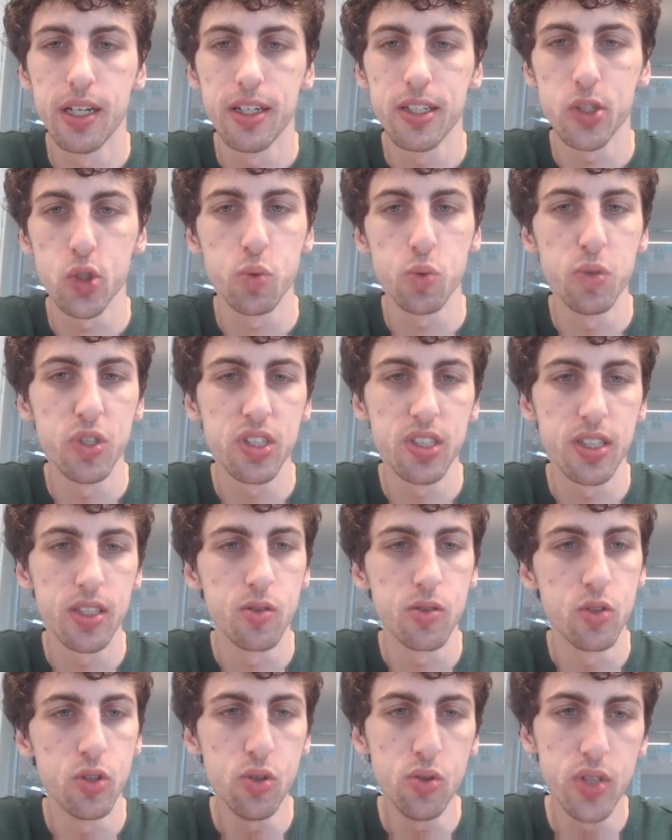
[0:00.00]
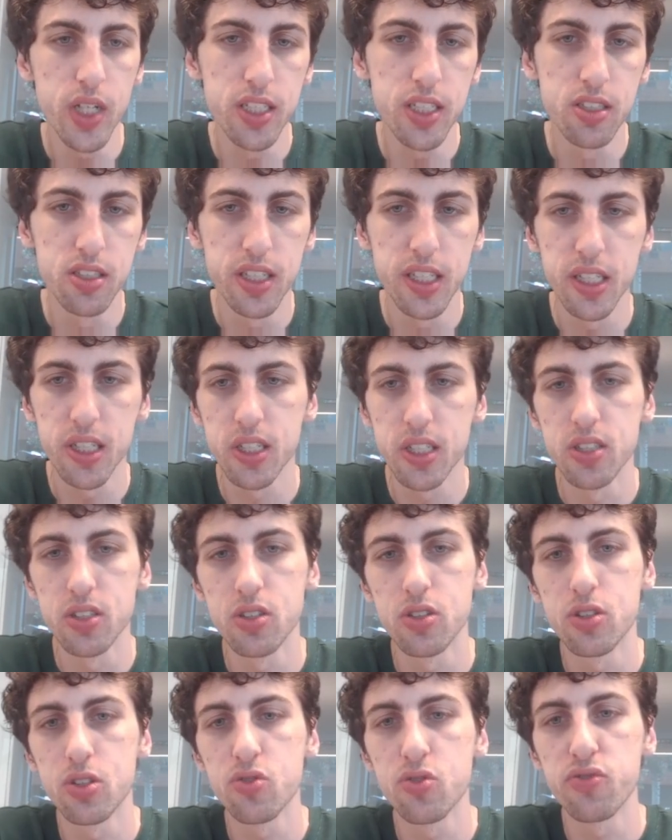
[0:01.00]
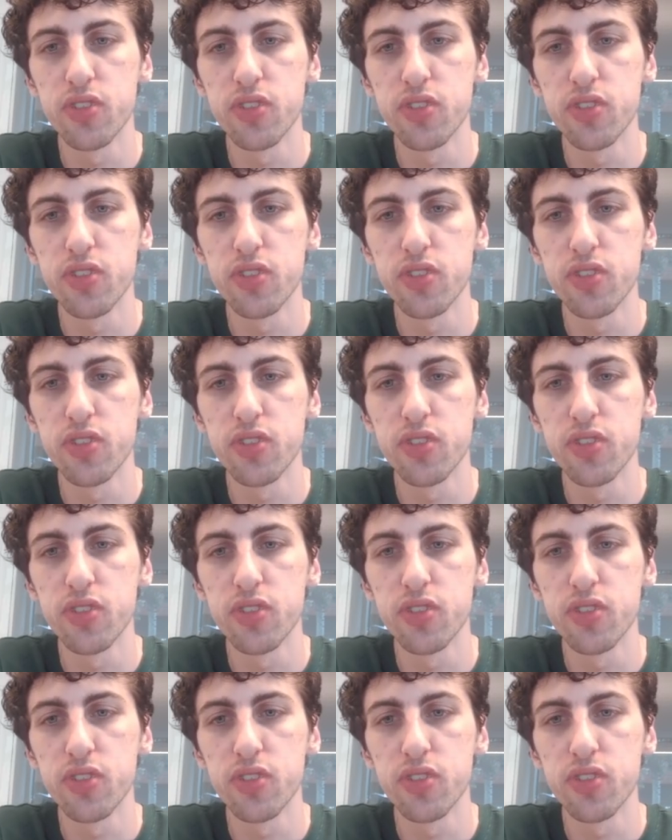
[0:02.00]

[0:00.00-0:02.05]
So it's missing 2 Legendaries, 2